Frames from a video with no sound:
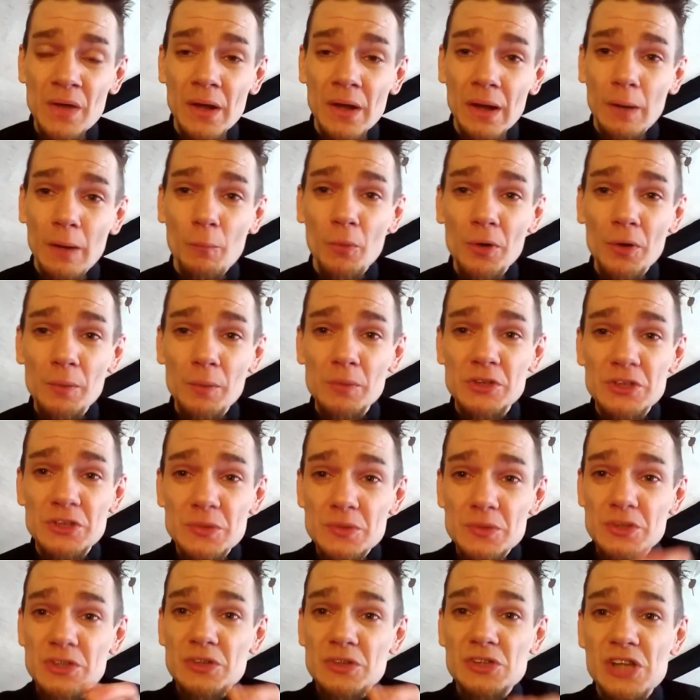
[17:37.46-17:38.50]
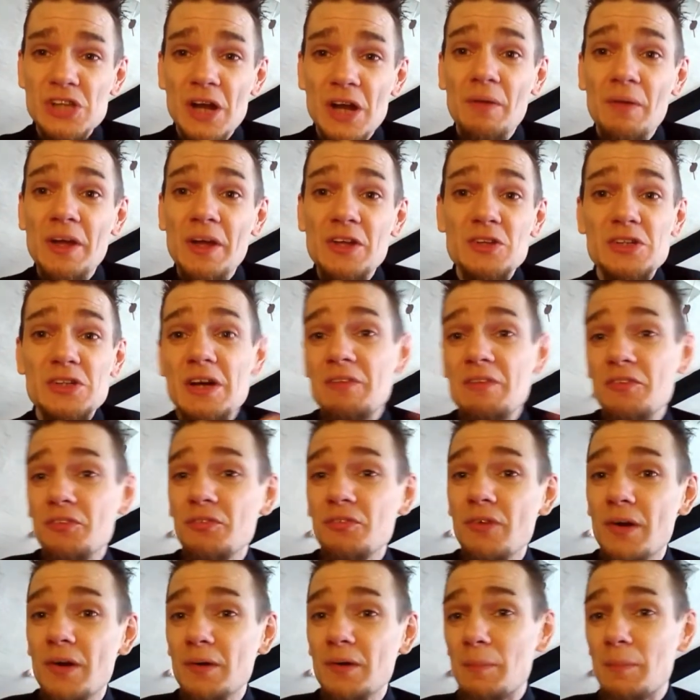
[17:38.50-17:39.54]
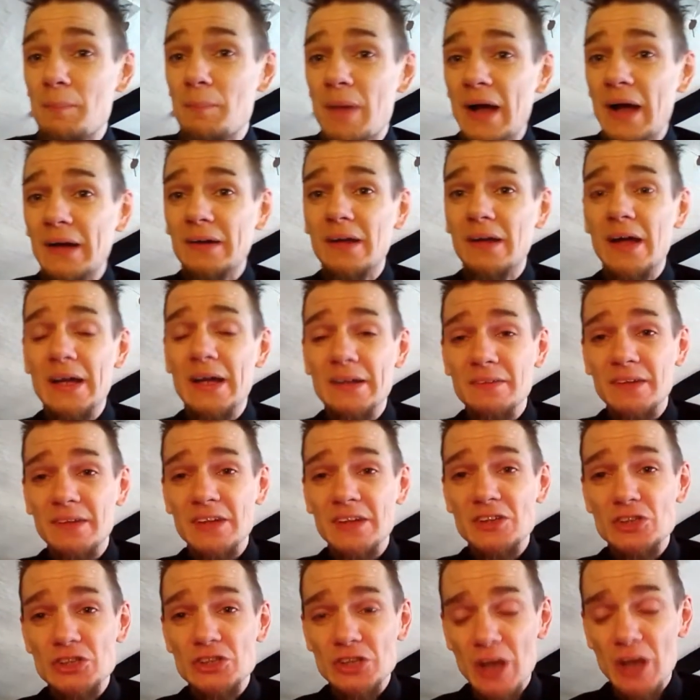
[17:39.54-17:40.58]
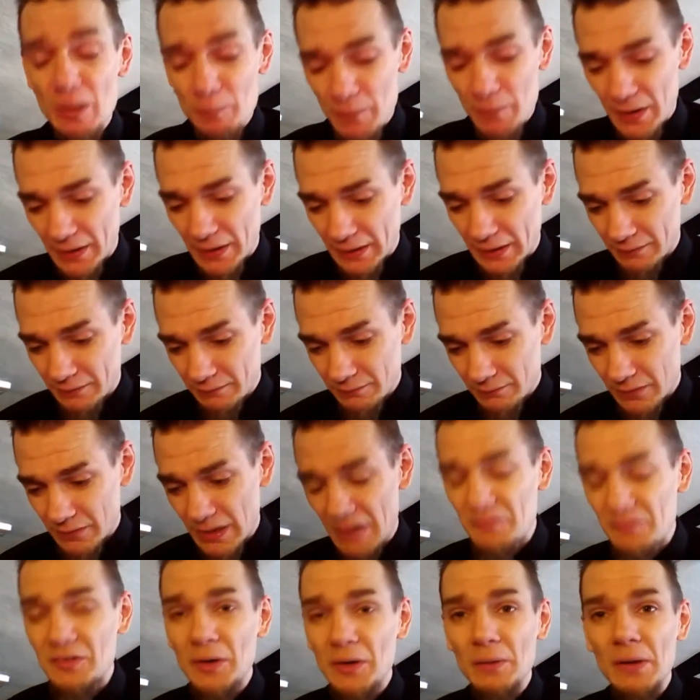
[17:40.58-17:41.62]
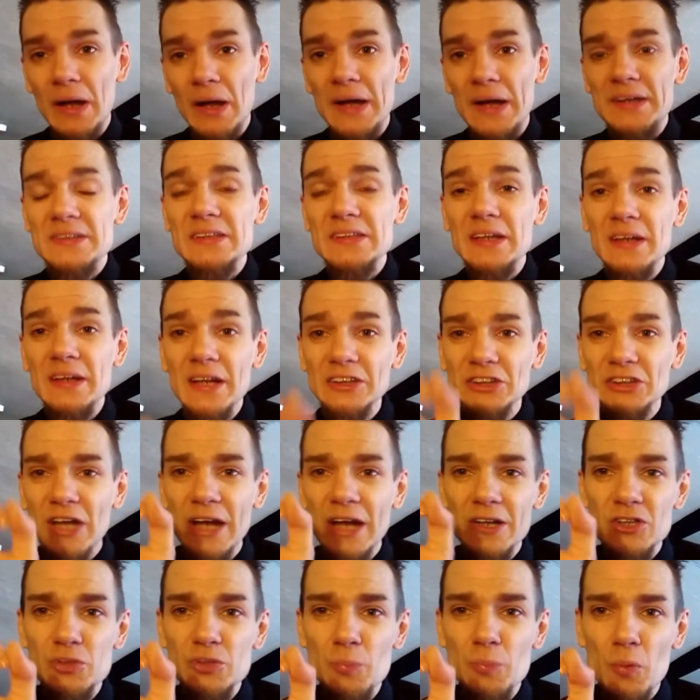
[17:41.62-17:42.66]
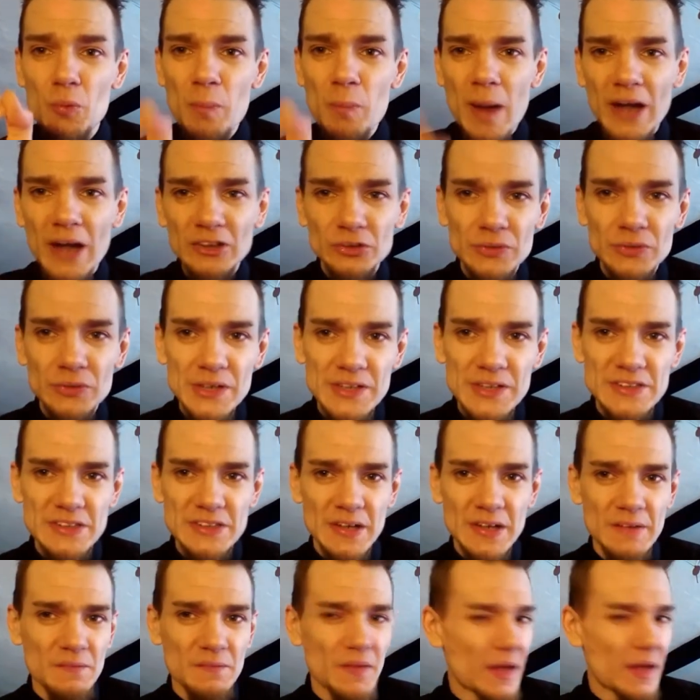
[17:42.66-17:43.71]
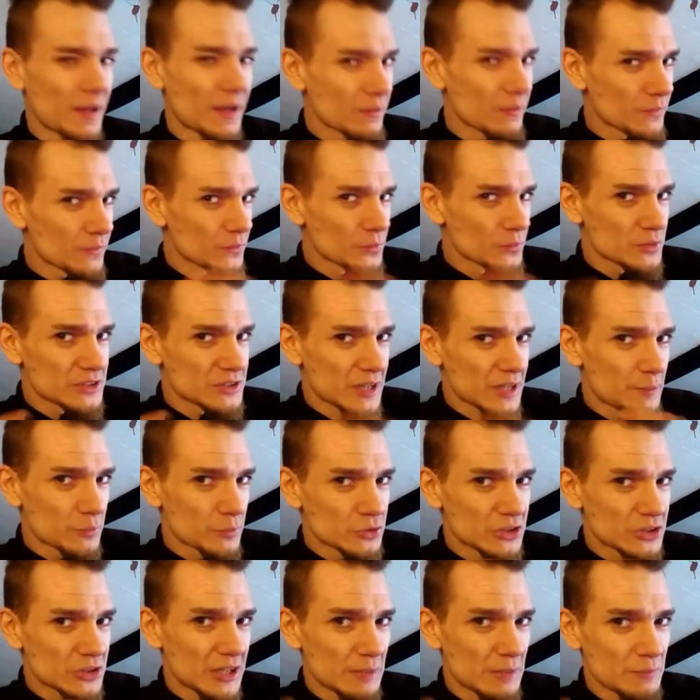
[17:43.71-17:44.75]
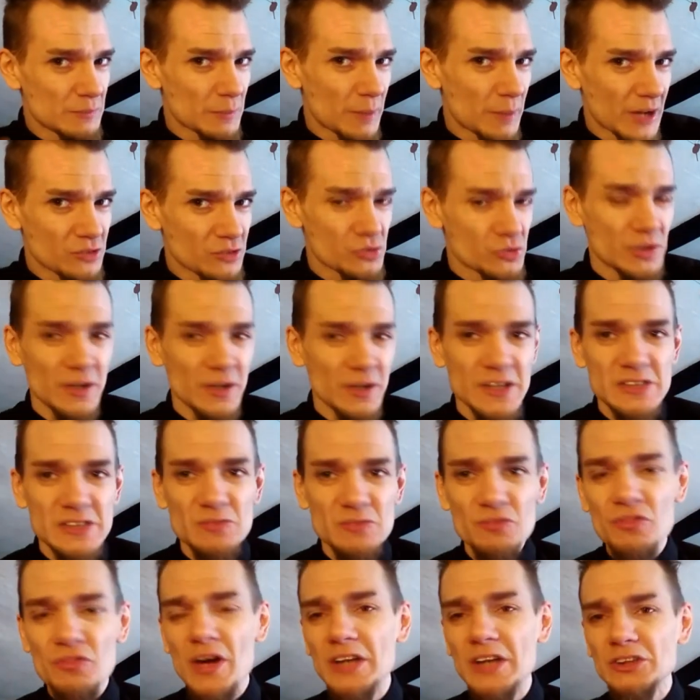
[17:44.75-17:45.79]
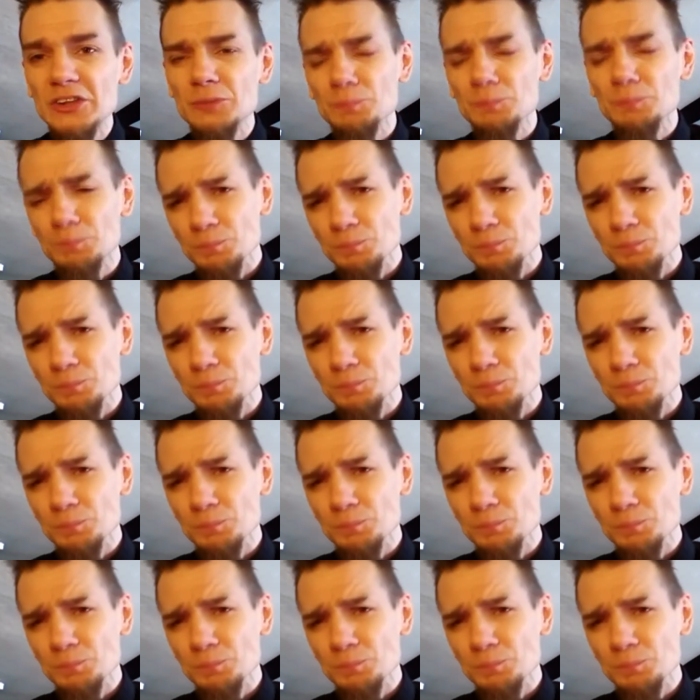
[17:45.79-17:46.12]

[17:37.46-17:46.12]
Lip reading: And what it would do is it would generate you to have a front and back light, and then you stop and then you have no lights. Unless you had a small battery inside there that was able to keep the battery nice and fresh,